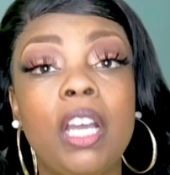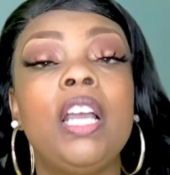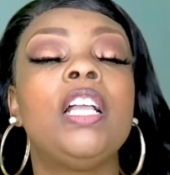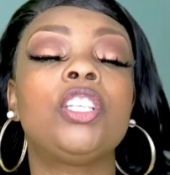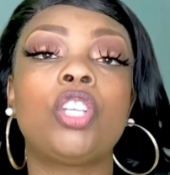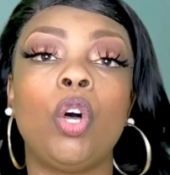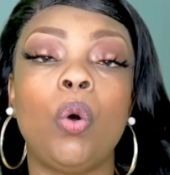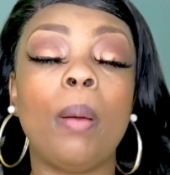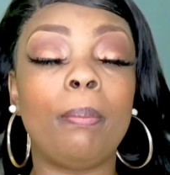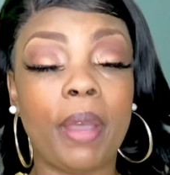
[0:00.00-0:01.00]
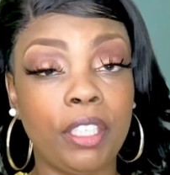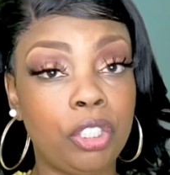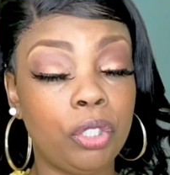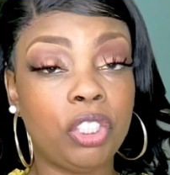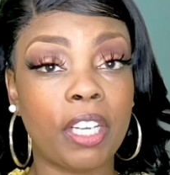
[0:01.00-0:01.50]
So make sure you
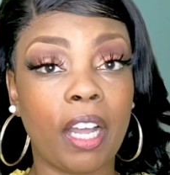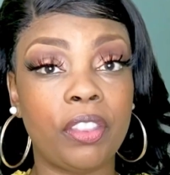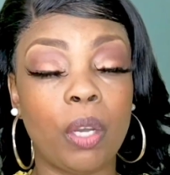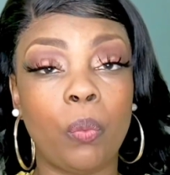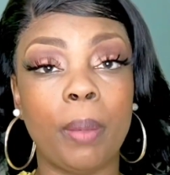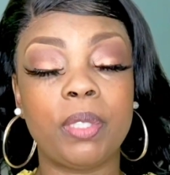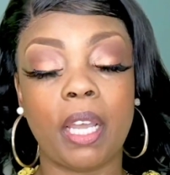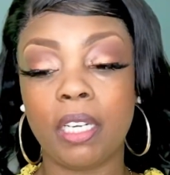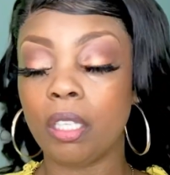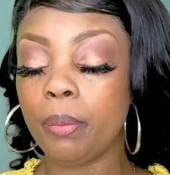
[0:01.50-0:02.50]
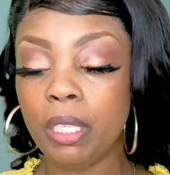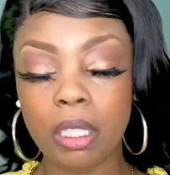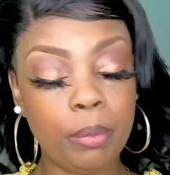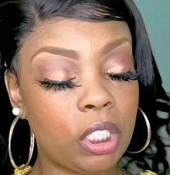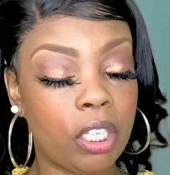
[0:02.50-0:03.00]
check out that website. Now let me
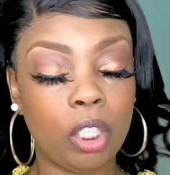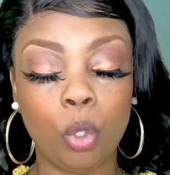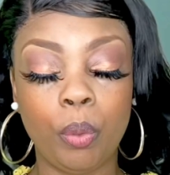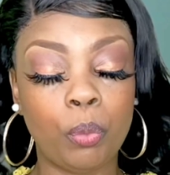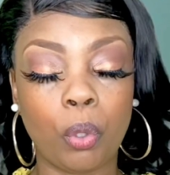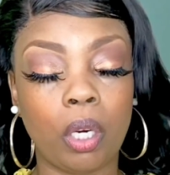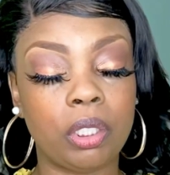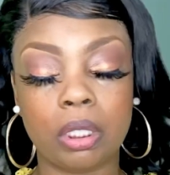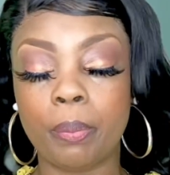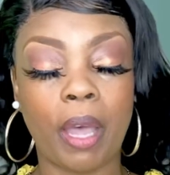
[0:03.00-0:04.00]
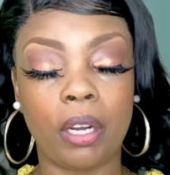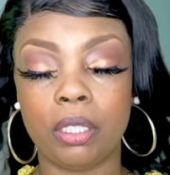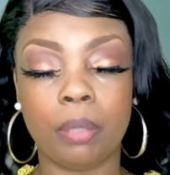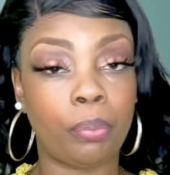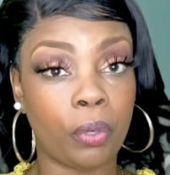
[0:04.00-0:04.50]
tell you a little bit more about it
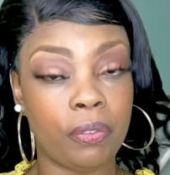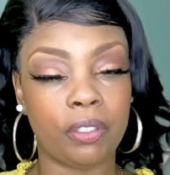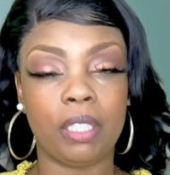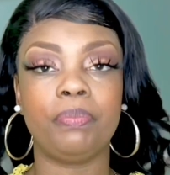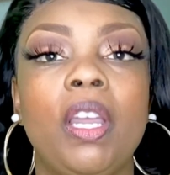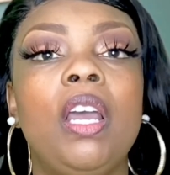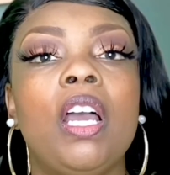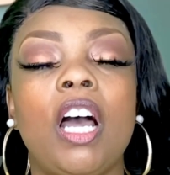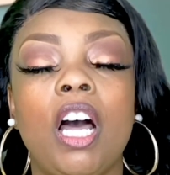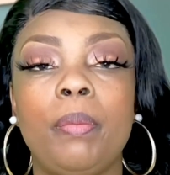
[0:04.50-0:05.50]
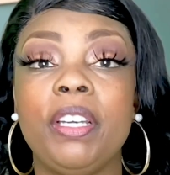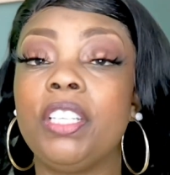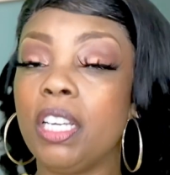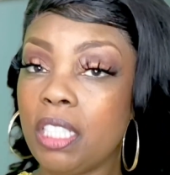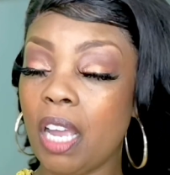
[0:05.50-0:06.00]
briefly. It does
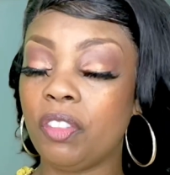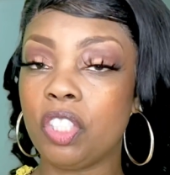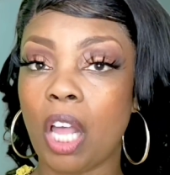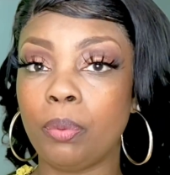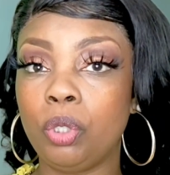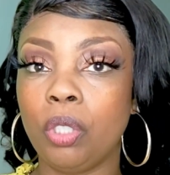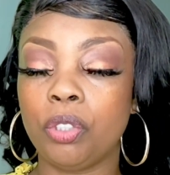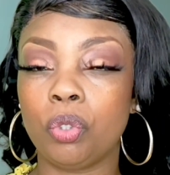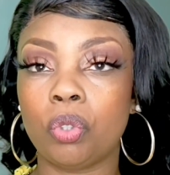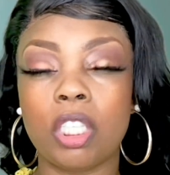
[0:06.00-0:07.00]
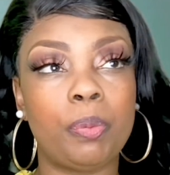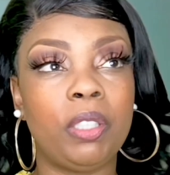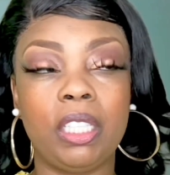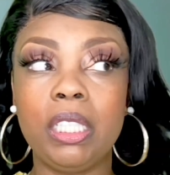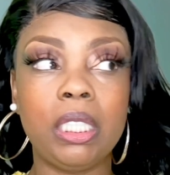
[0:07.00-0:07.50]
have the top 200 drugs, but
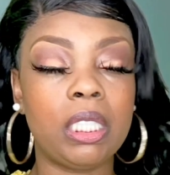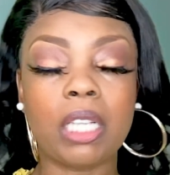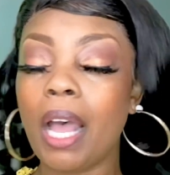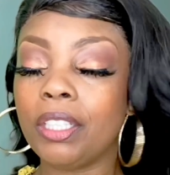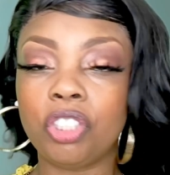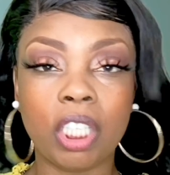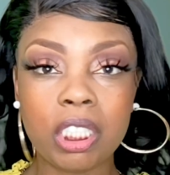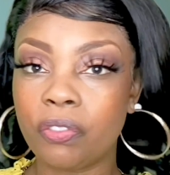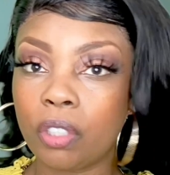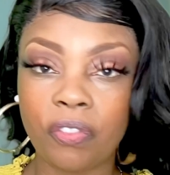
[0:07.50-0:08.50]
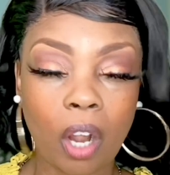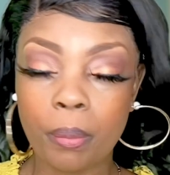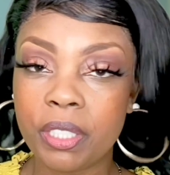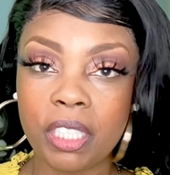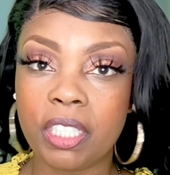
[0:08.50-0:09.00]
this is not just for
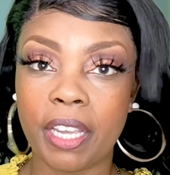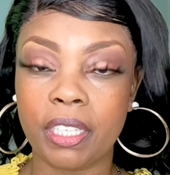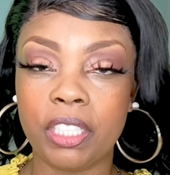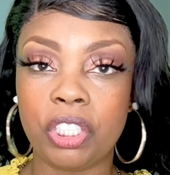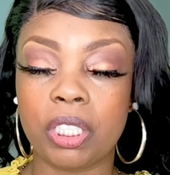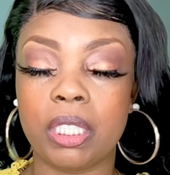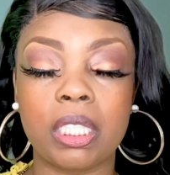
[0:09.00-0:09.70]
pharmacy technicians.